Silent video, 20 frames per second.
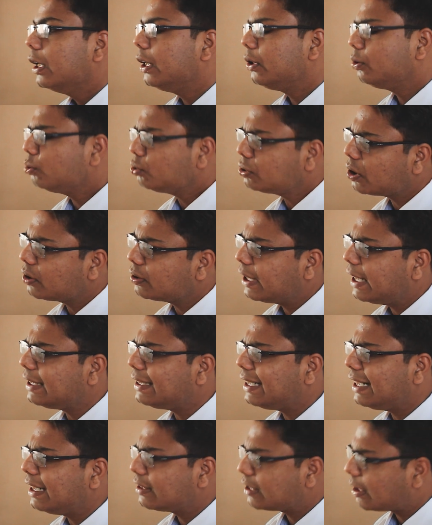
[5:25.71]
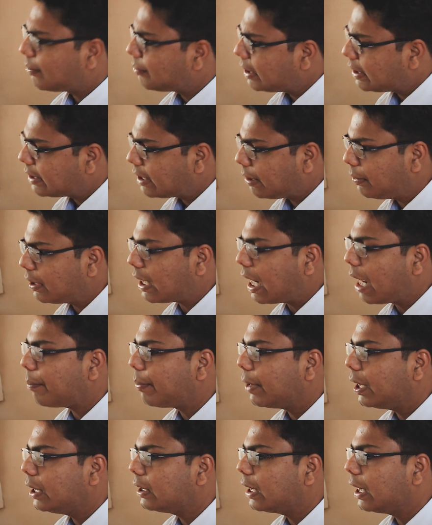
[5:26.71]
In 2018, something similar
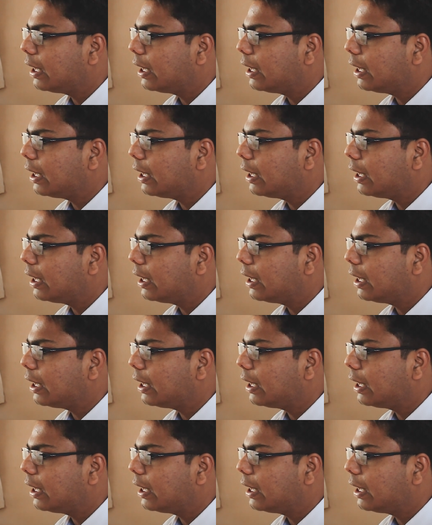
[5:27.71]
happened,